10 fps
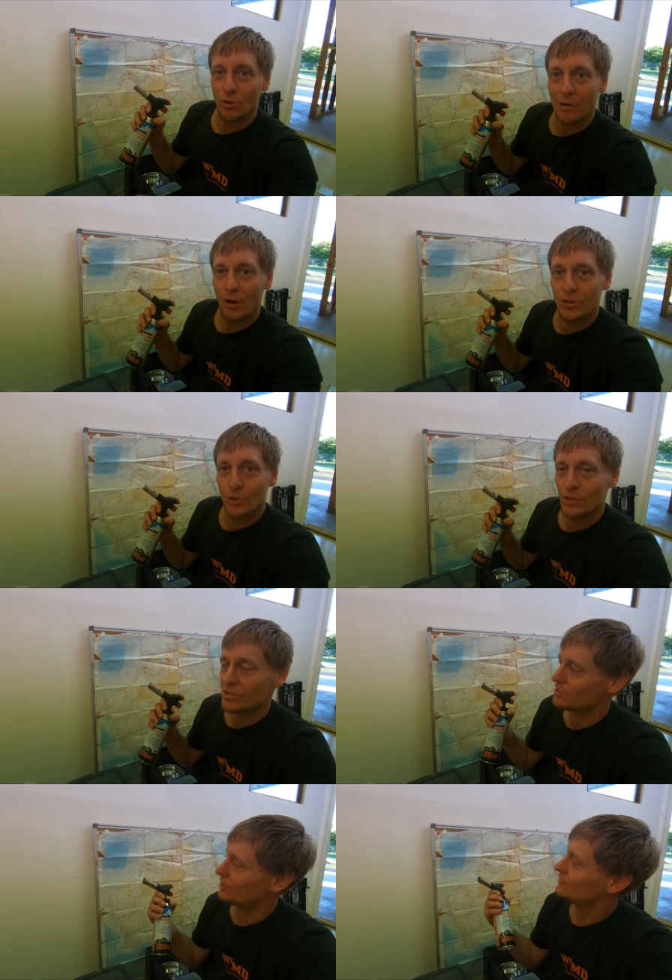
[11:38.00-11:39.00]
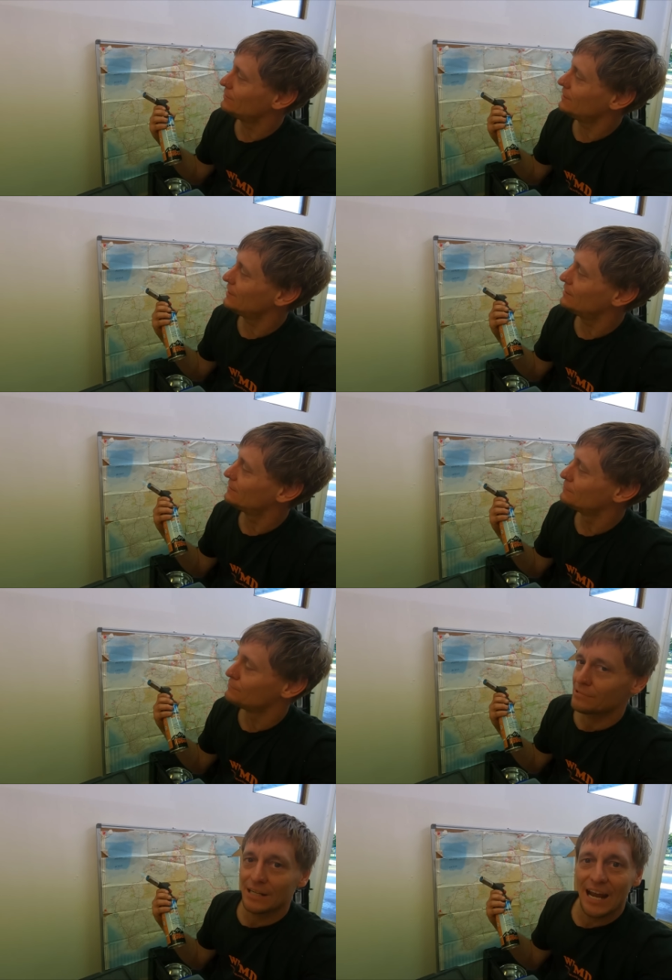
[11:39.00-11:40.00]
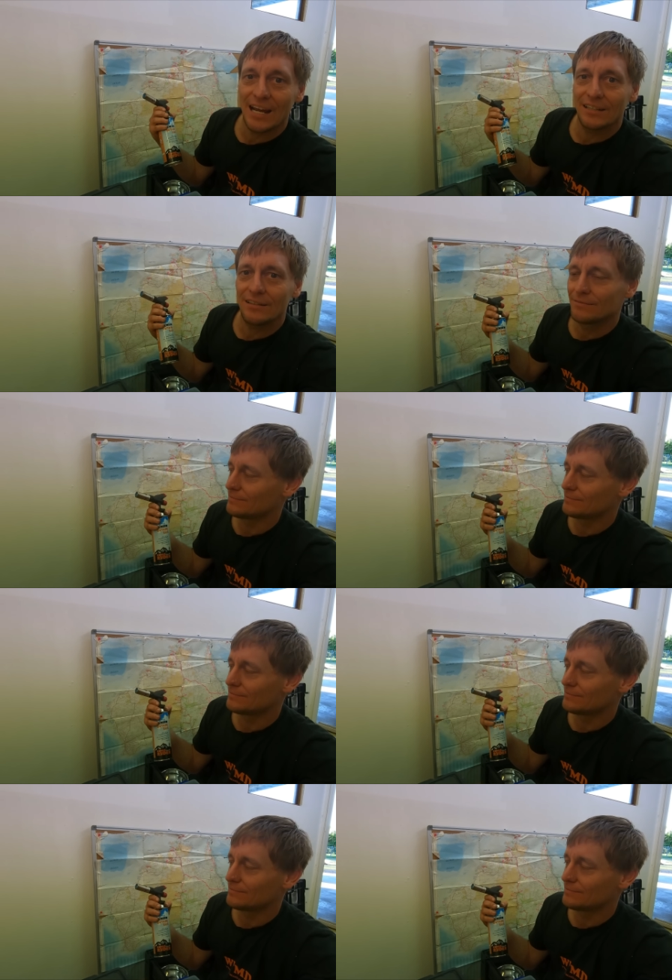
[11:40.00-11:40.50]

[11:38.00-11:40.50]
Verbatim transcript: blowtorch, so yeah, pretty handy.